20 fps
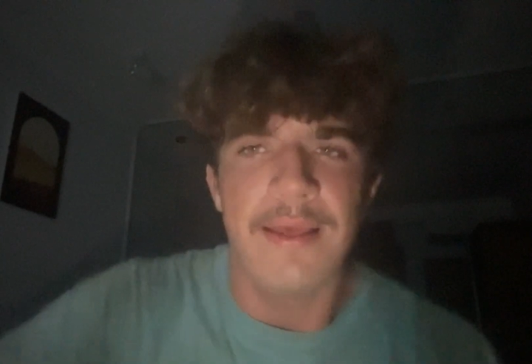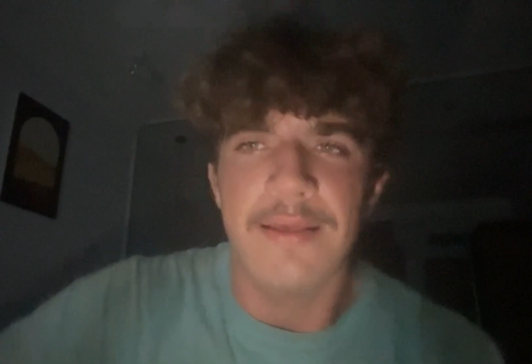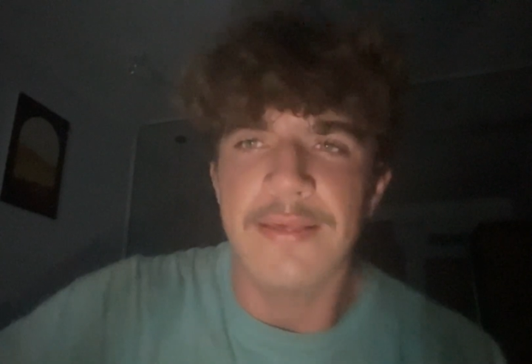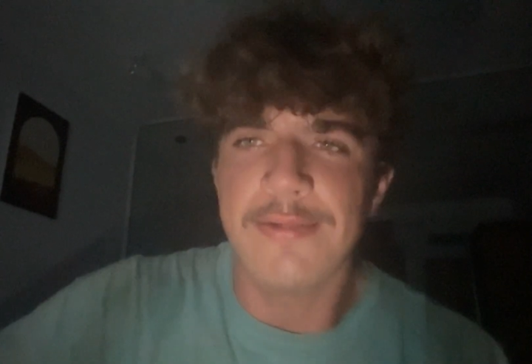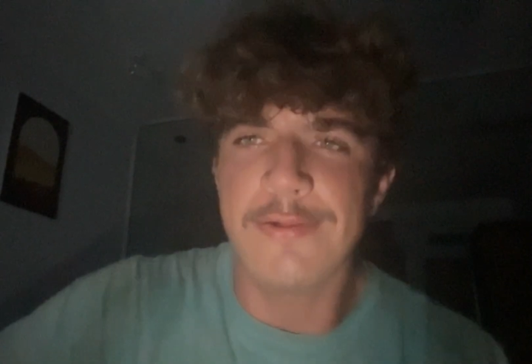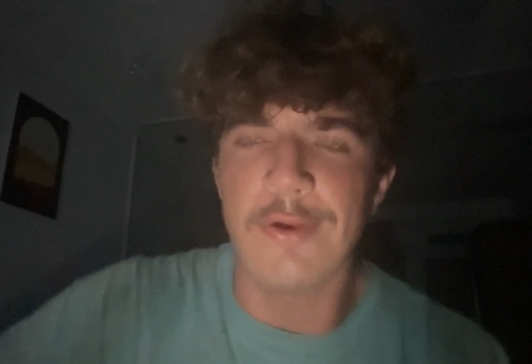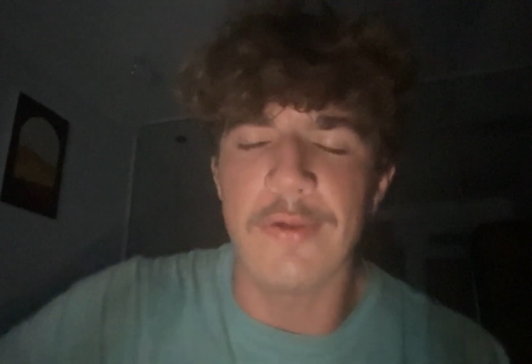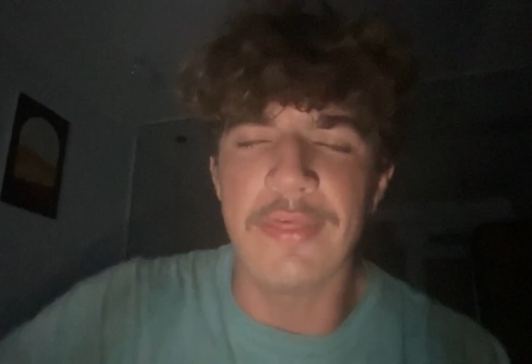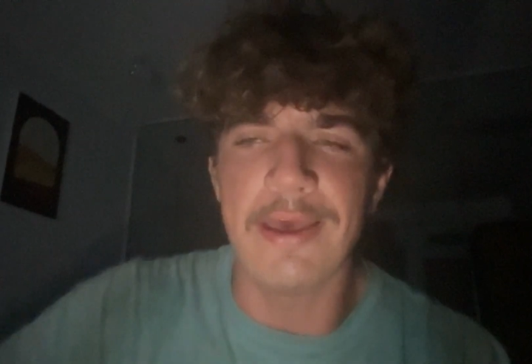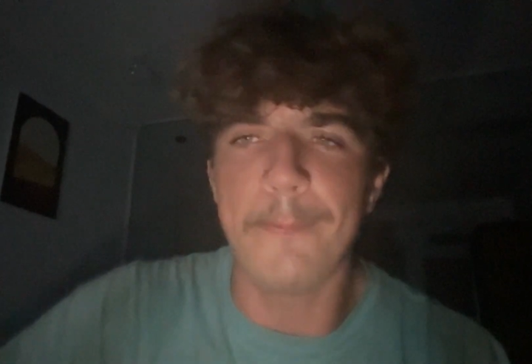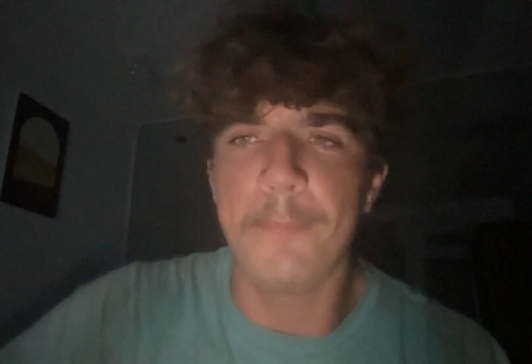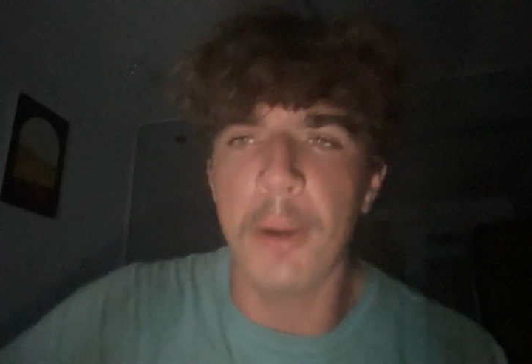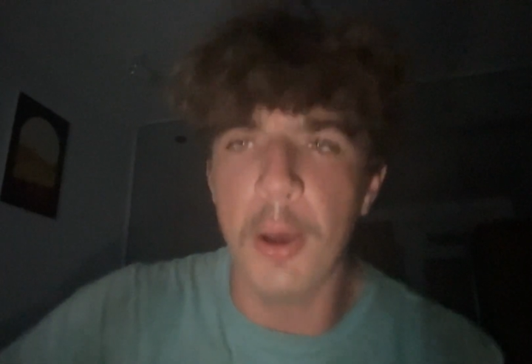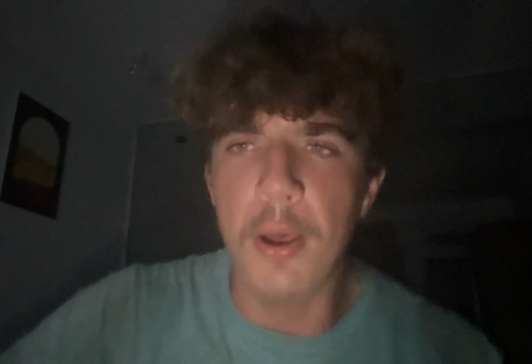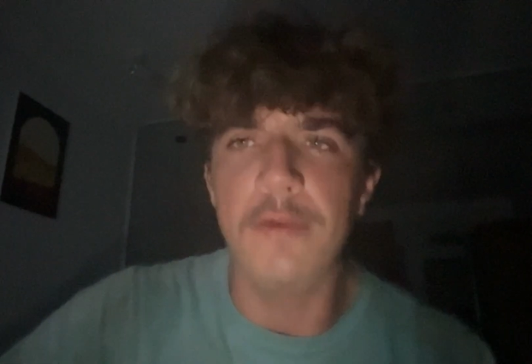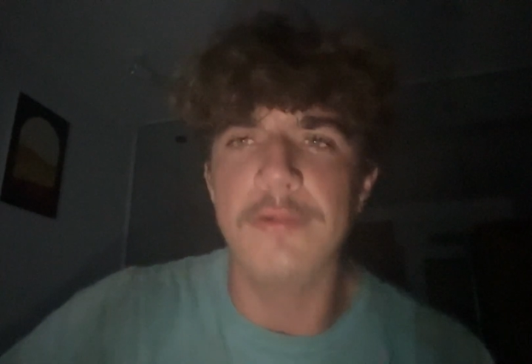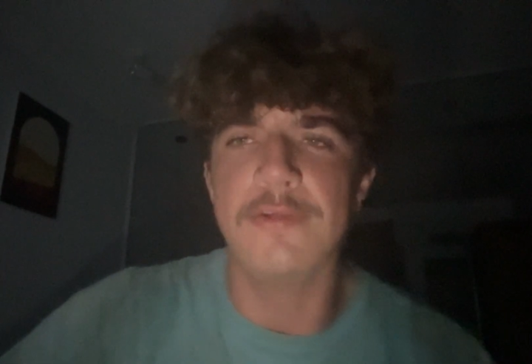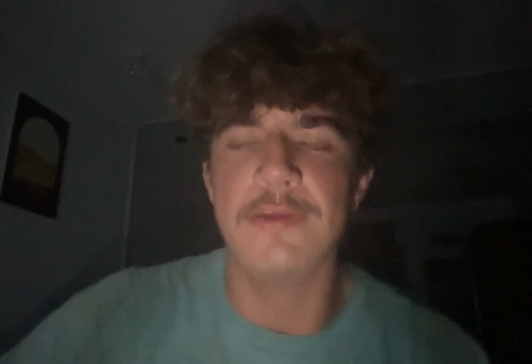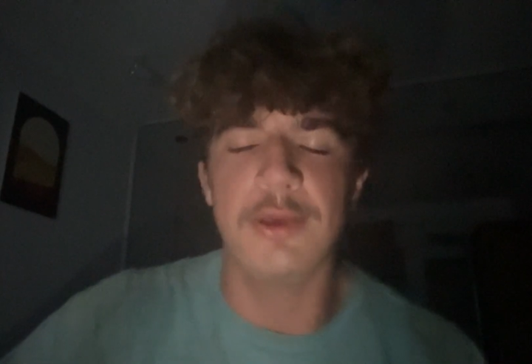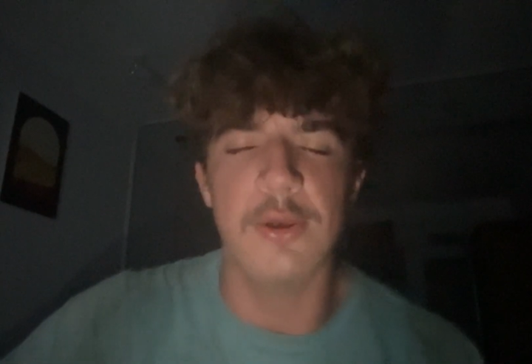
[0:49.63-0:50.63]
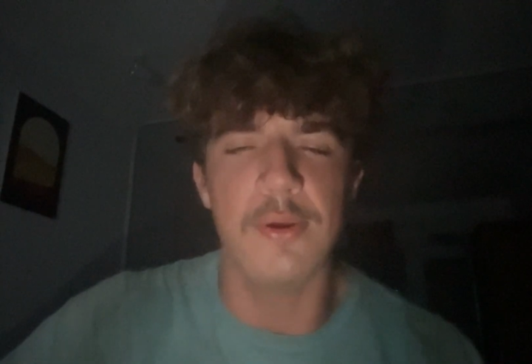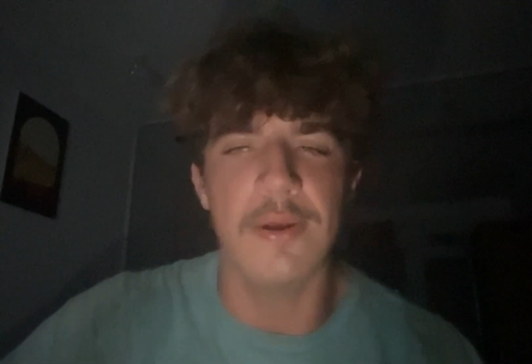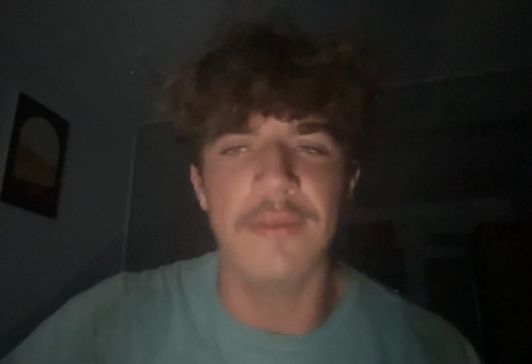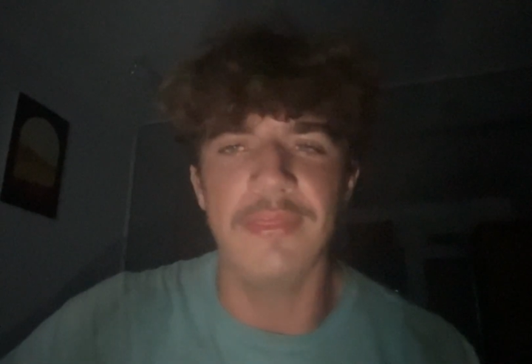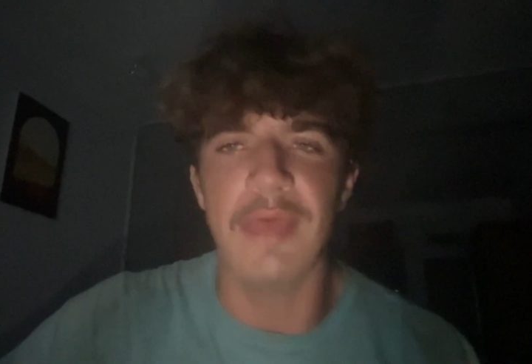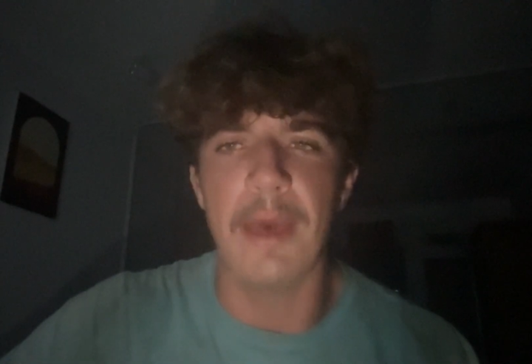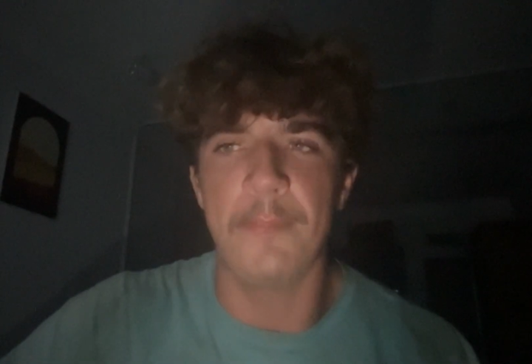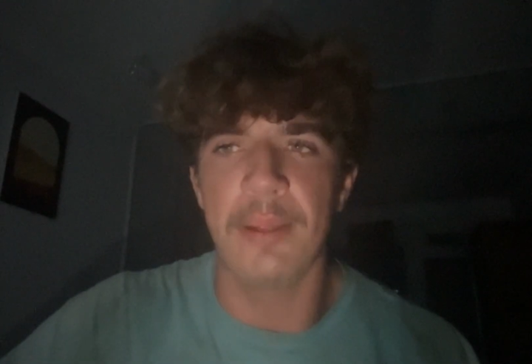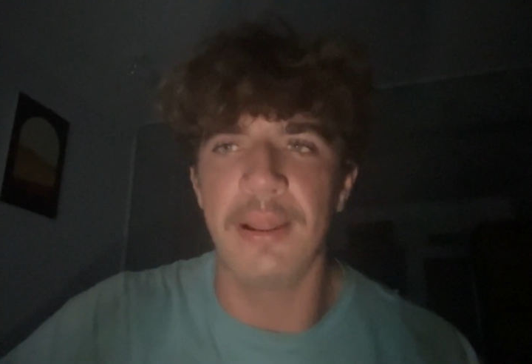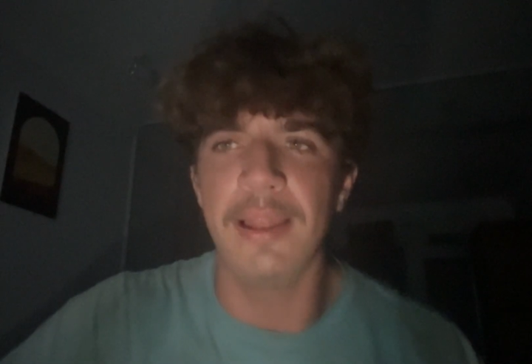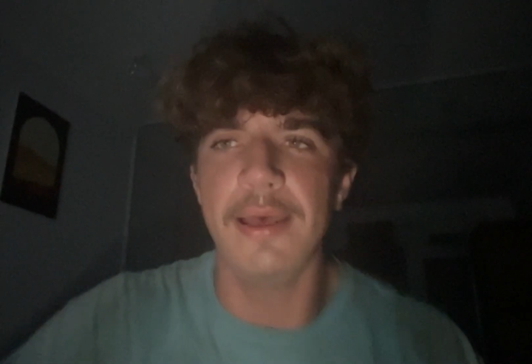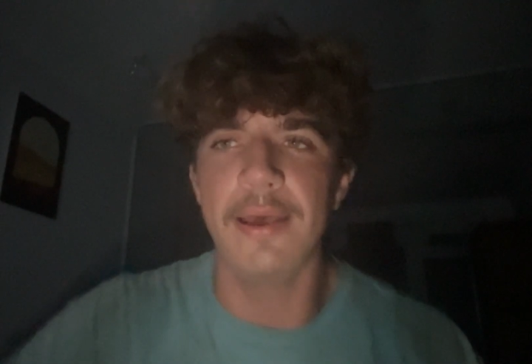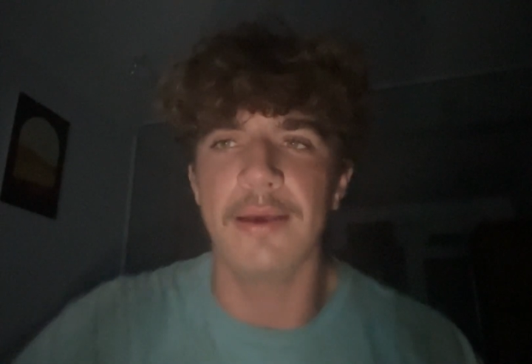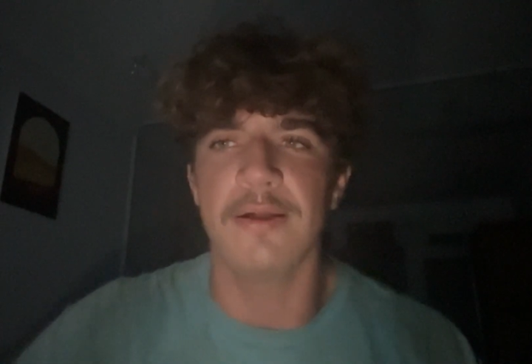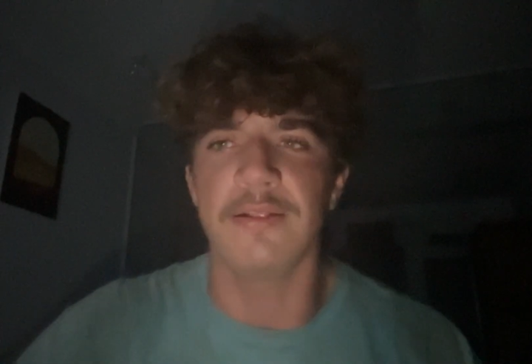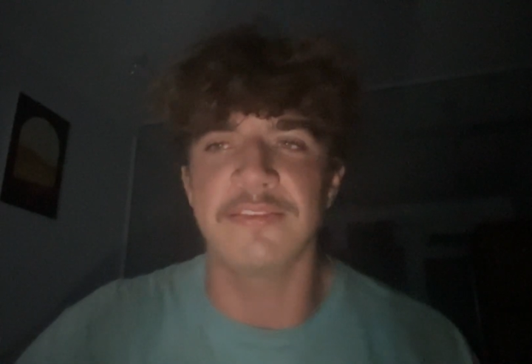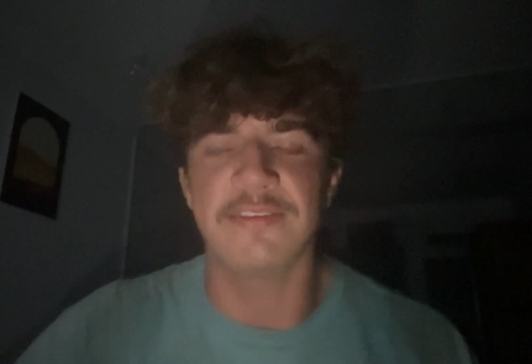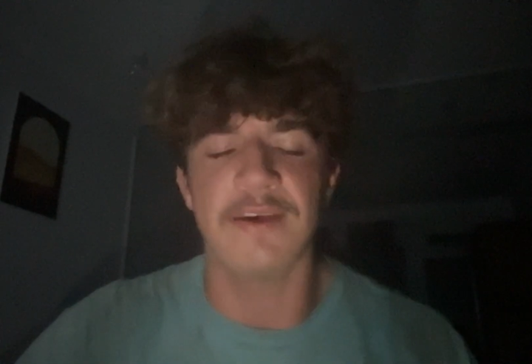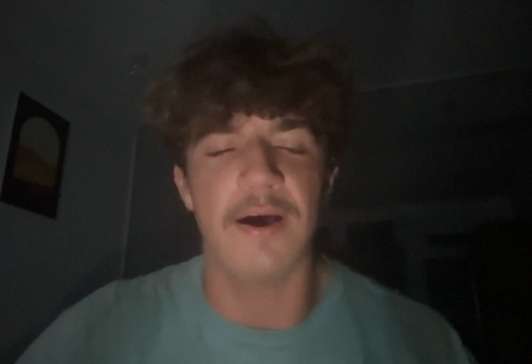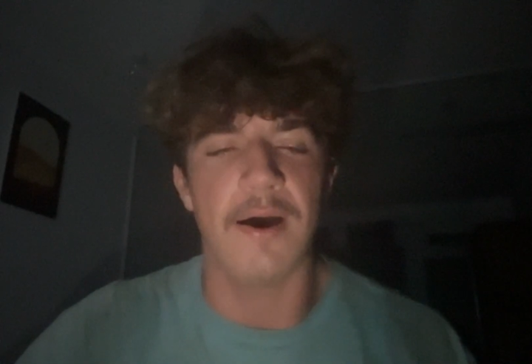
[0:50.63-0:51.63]
So they're persecuting their
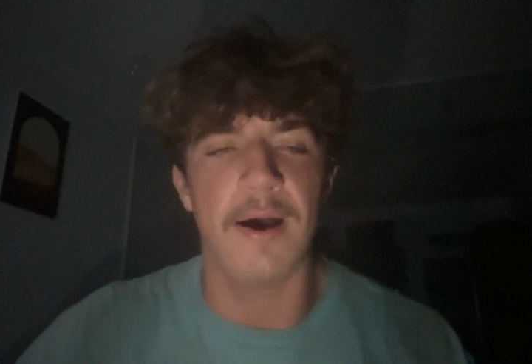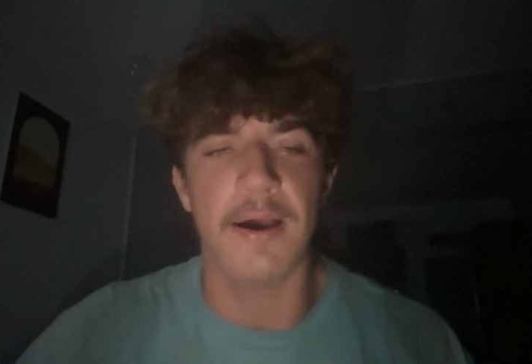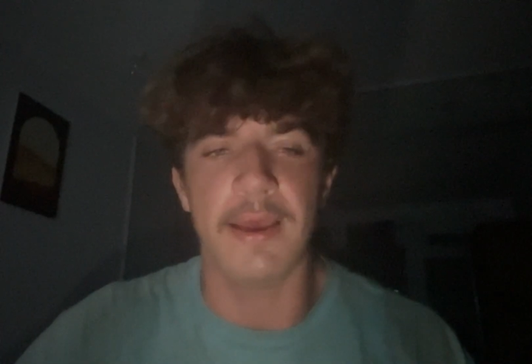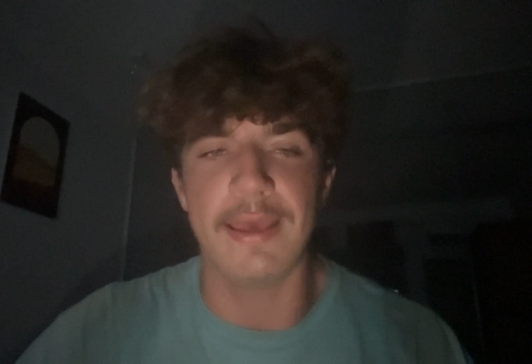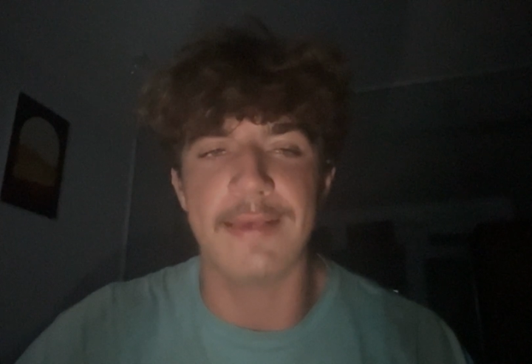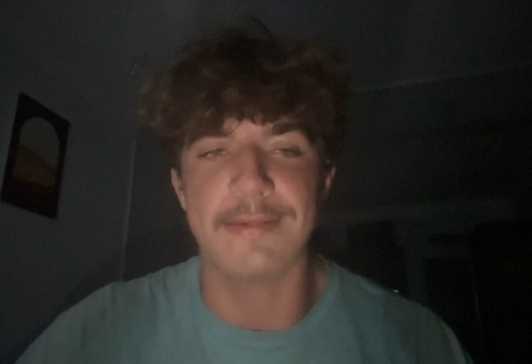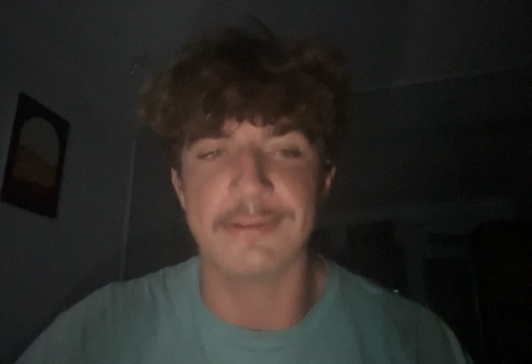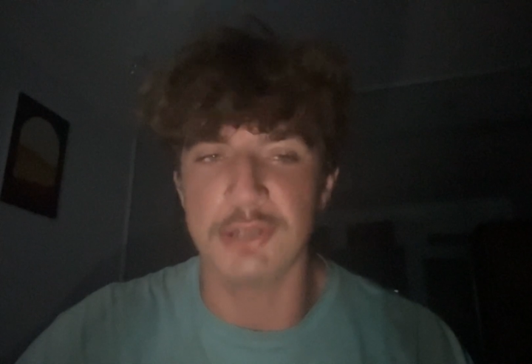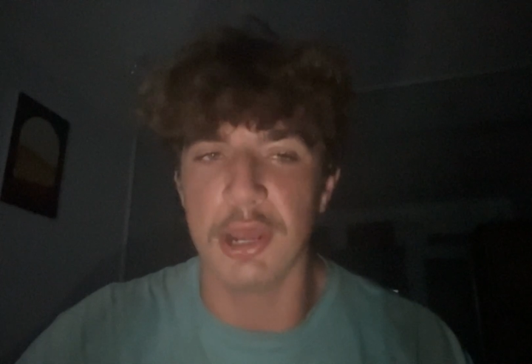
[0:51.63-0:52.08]
political targets,